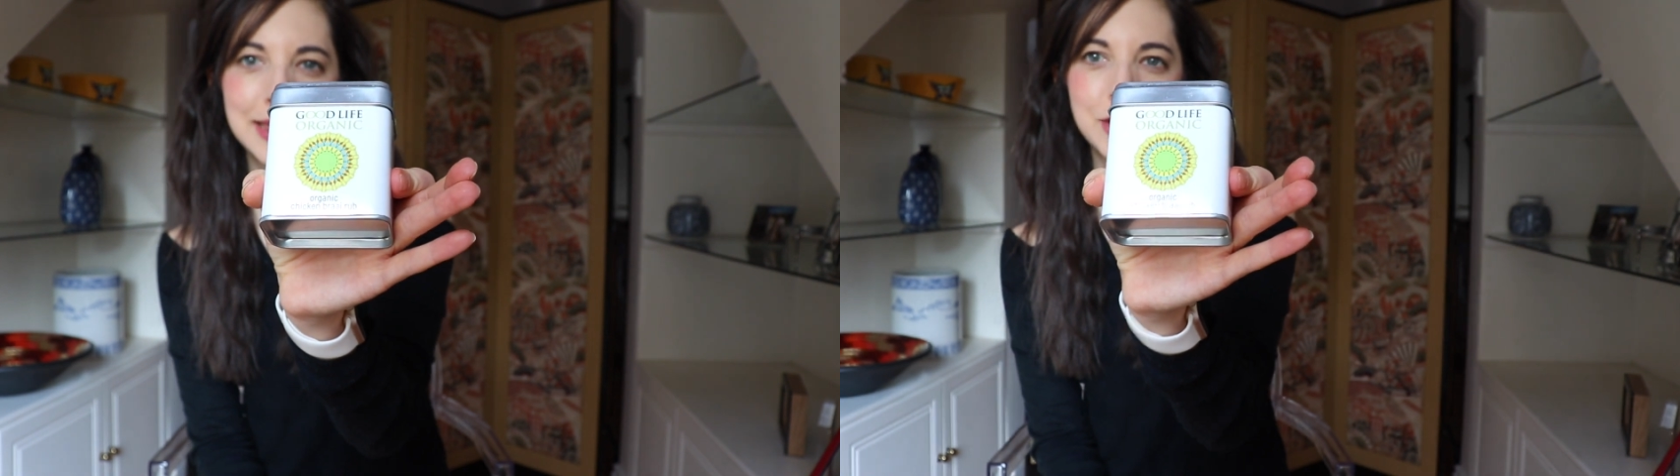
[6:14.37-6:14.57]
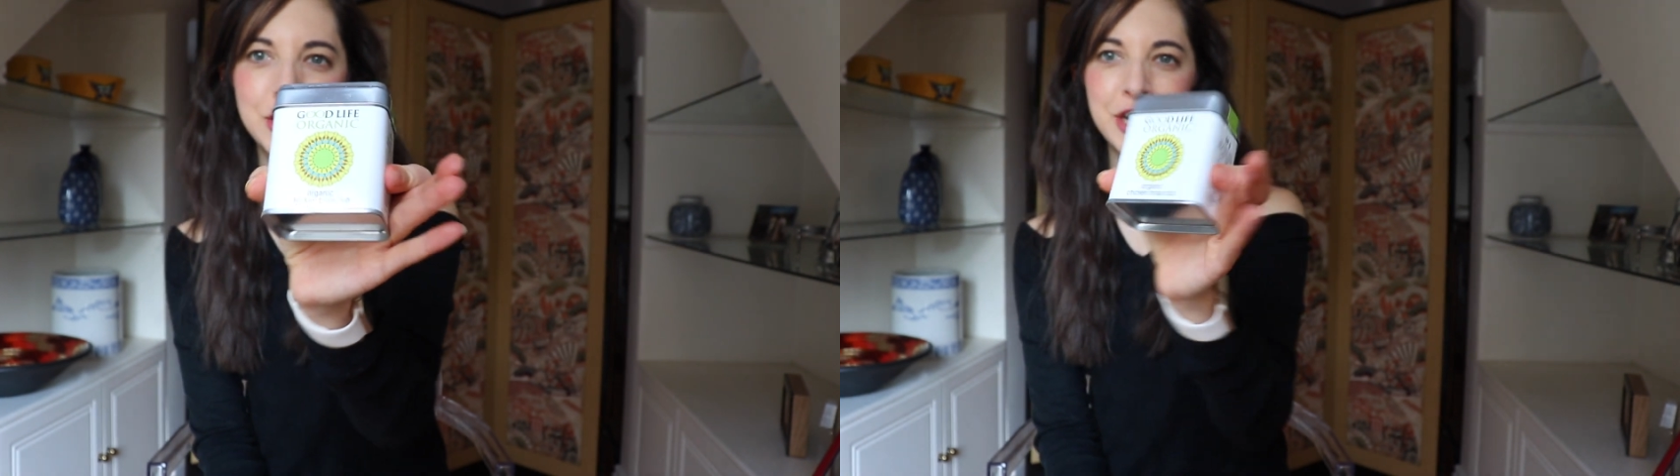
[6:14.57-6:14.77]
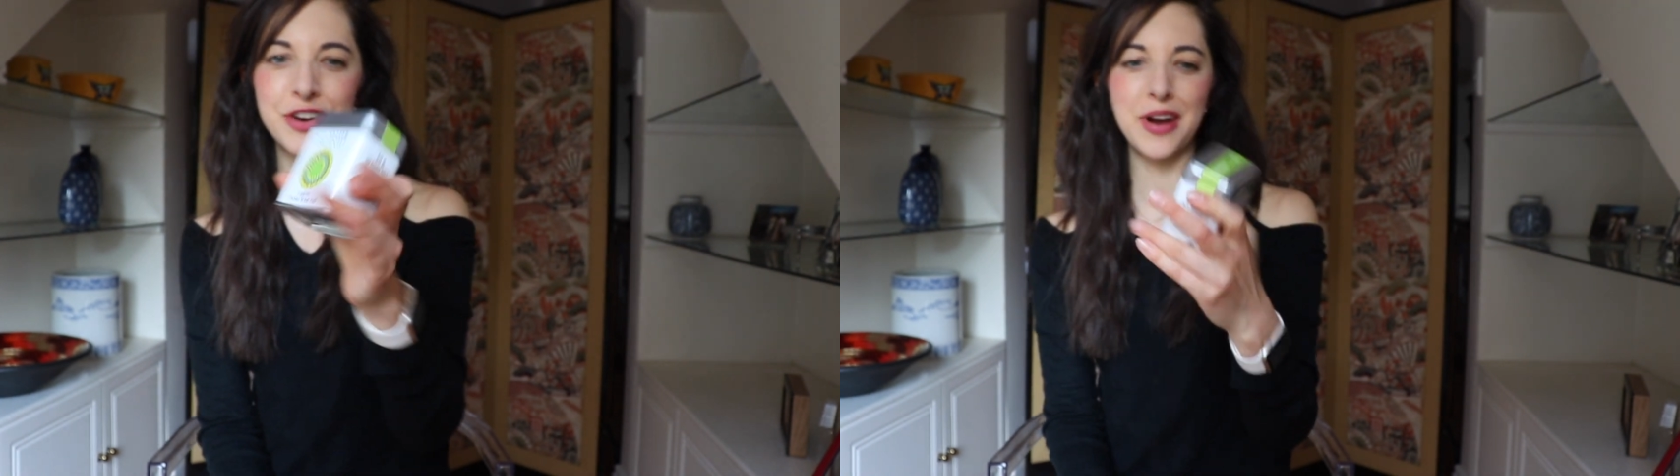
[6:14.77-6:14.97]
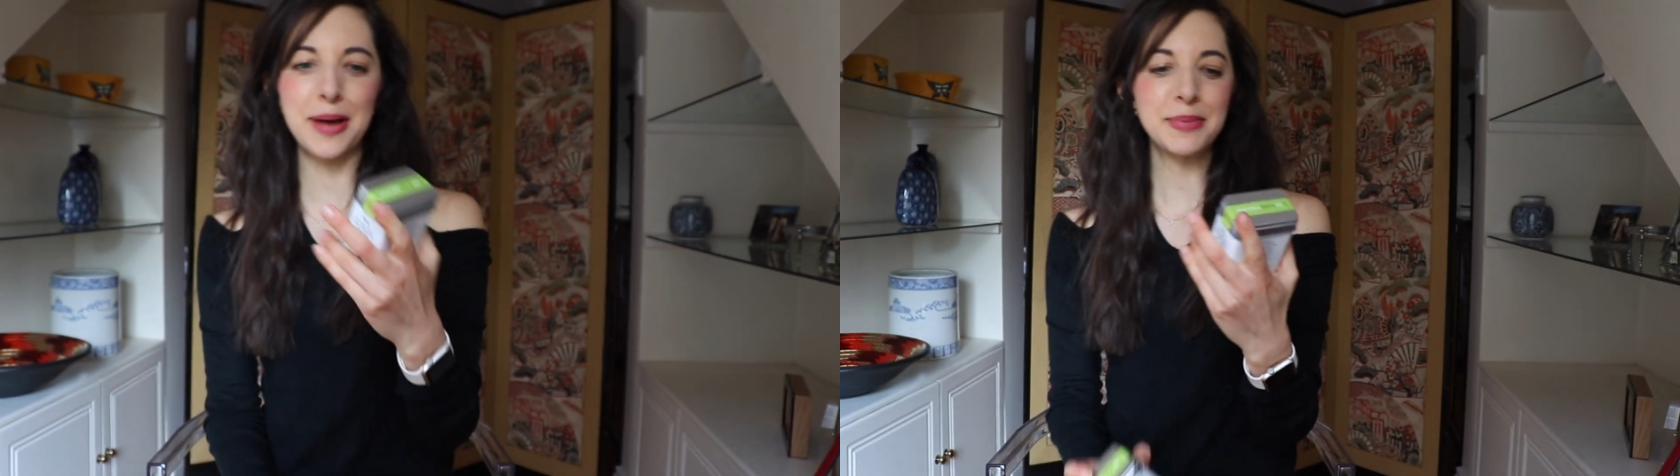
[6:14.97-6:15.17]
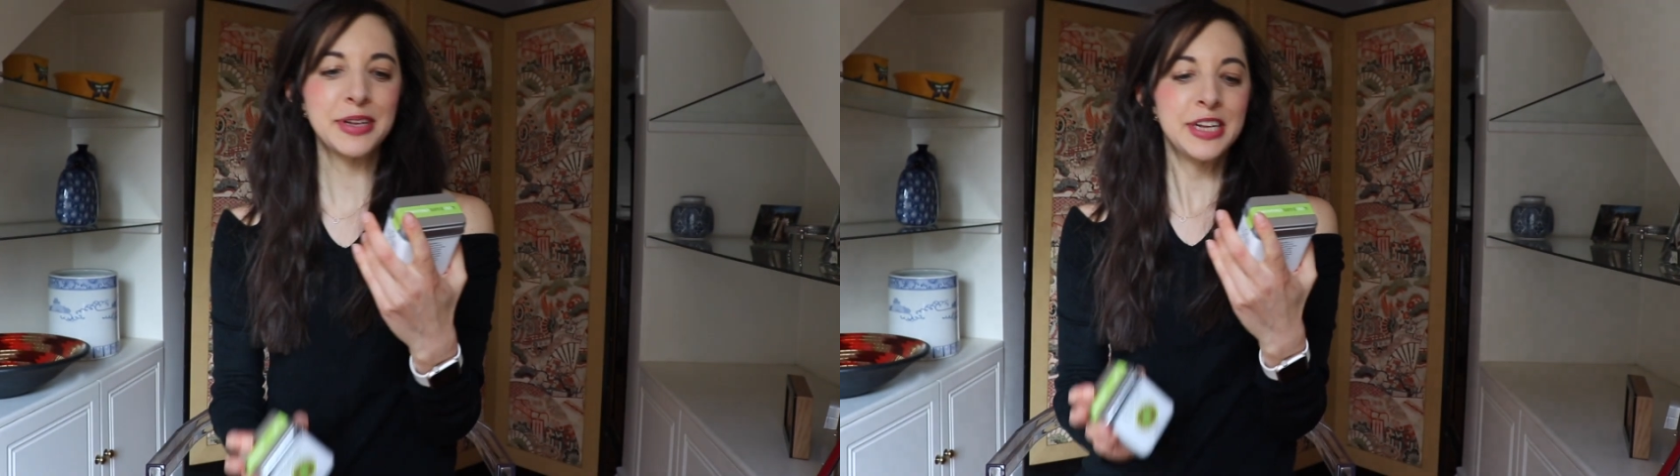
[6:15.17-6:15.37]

rub.